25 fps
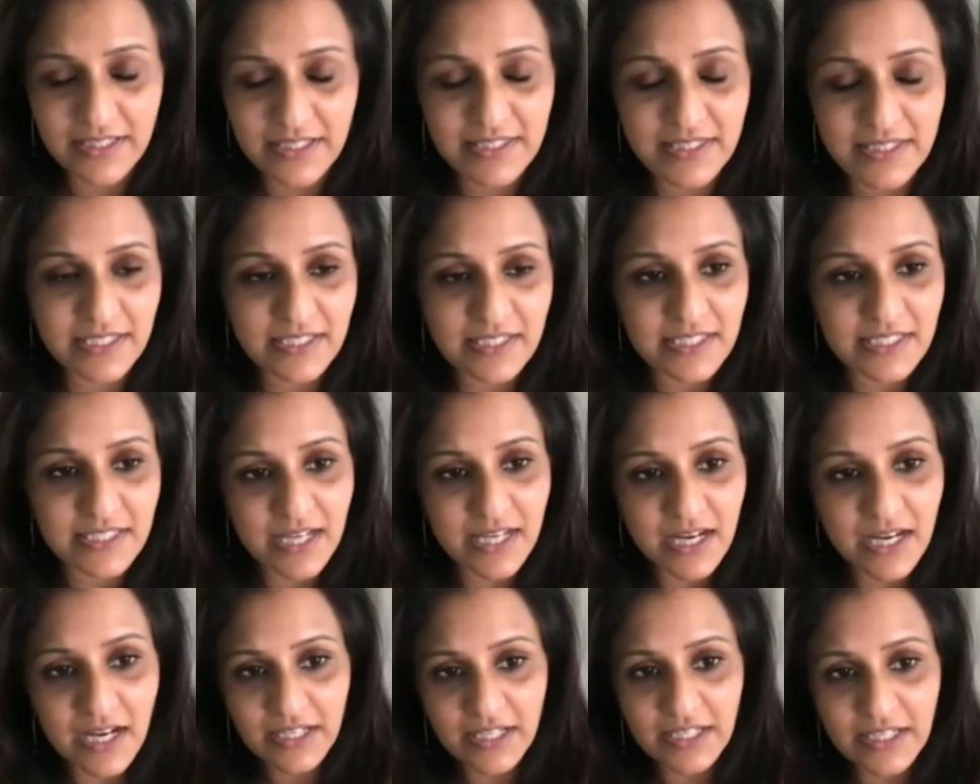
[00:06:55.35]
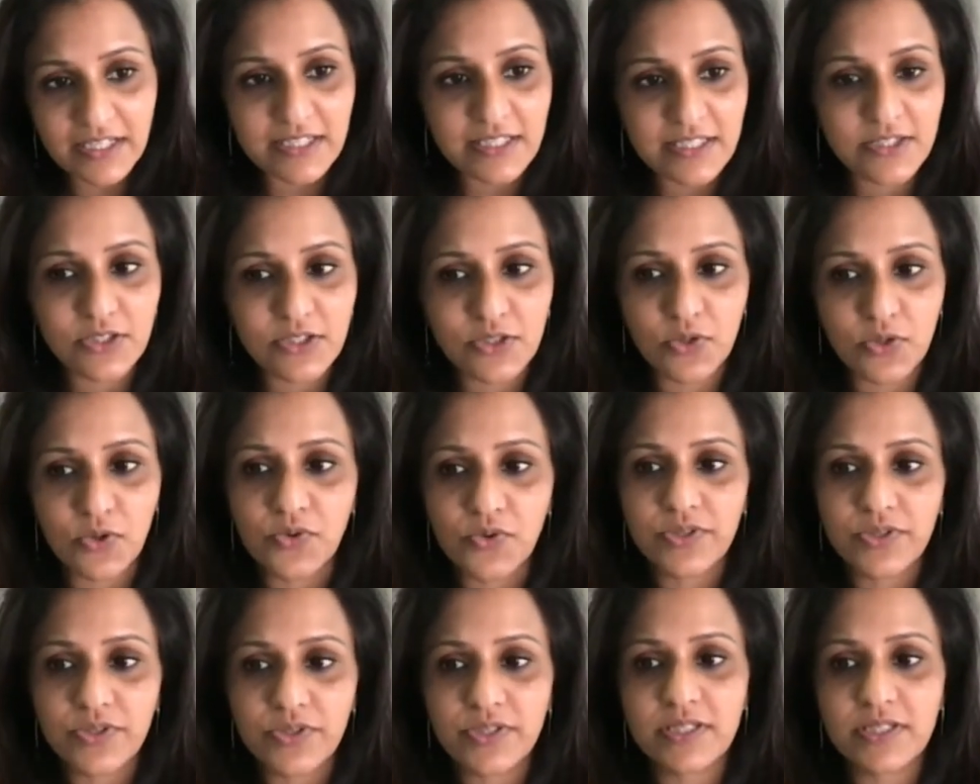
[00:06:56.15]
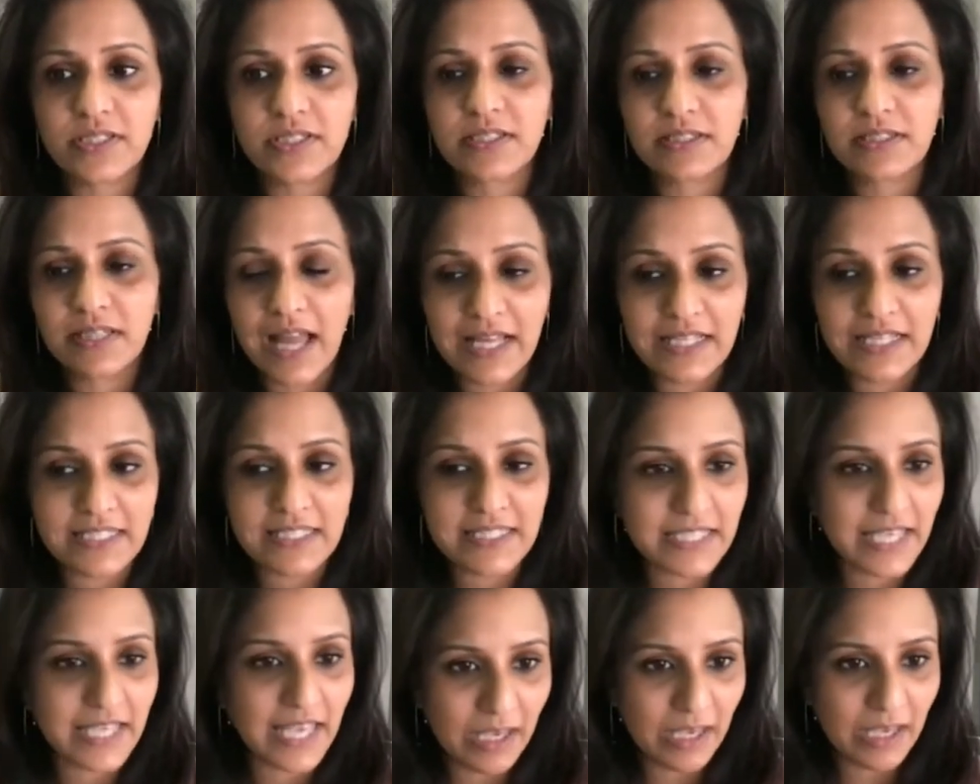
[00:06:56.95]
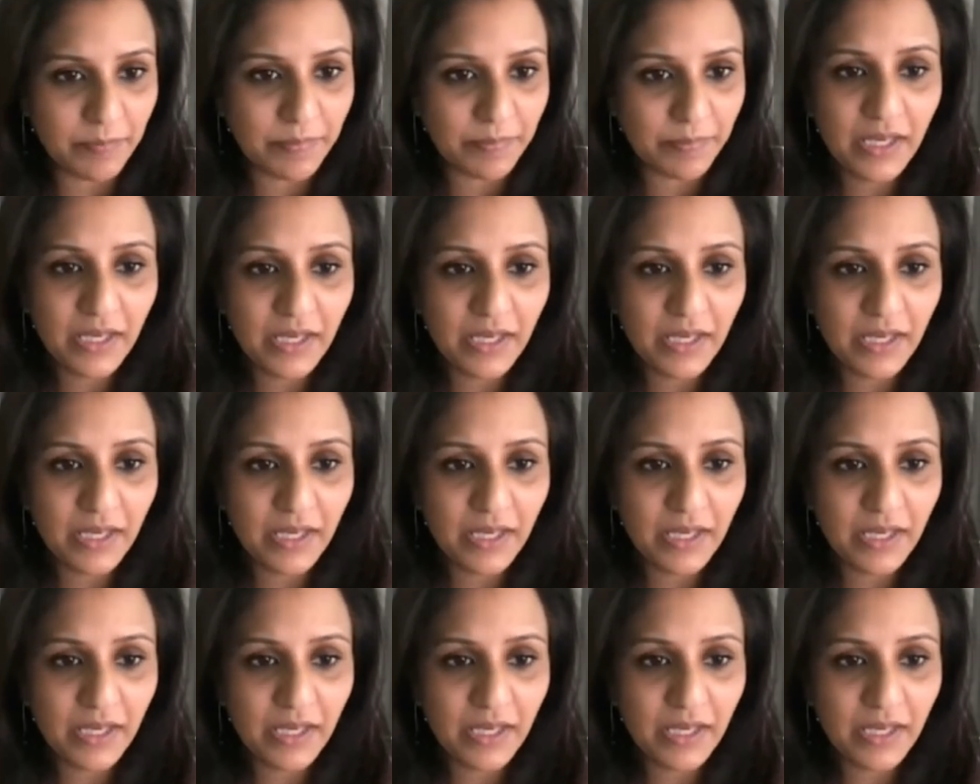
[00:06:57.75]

the entire source landscape,